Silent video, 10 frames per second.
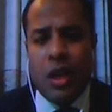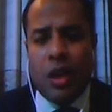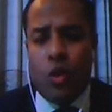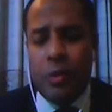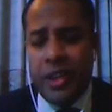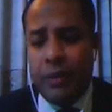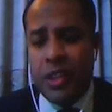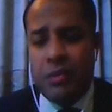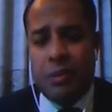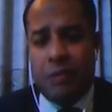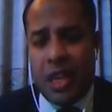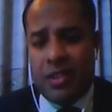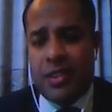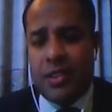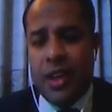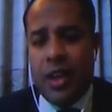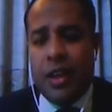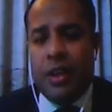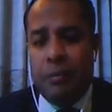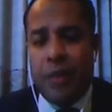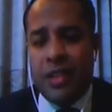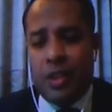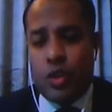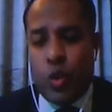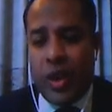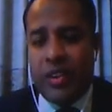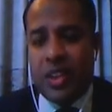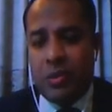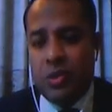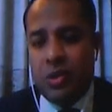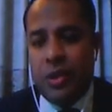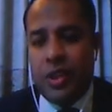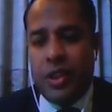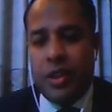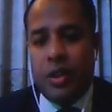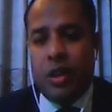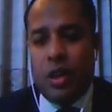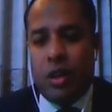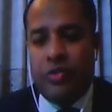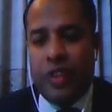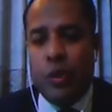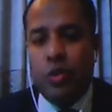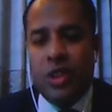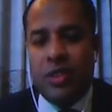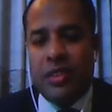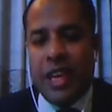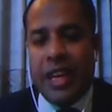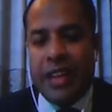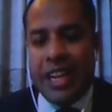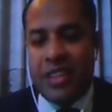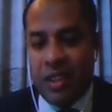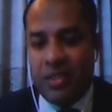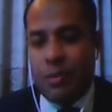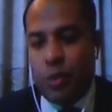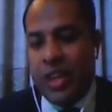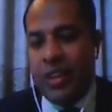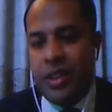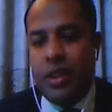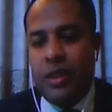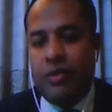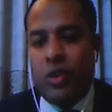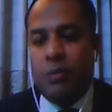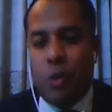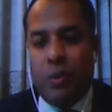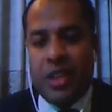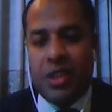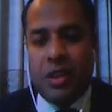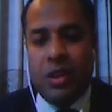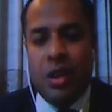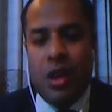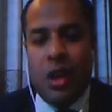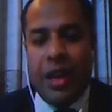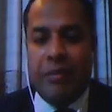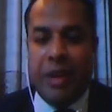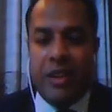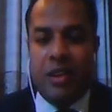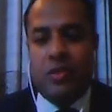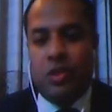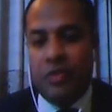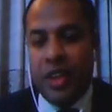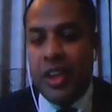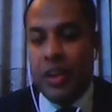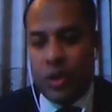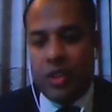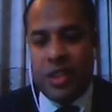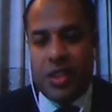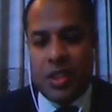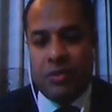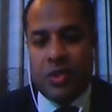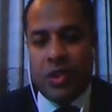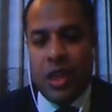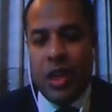Community management plus implies the joint responsibility of users and the external support entity for the operation and maintenance of drinking water systems.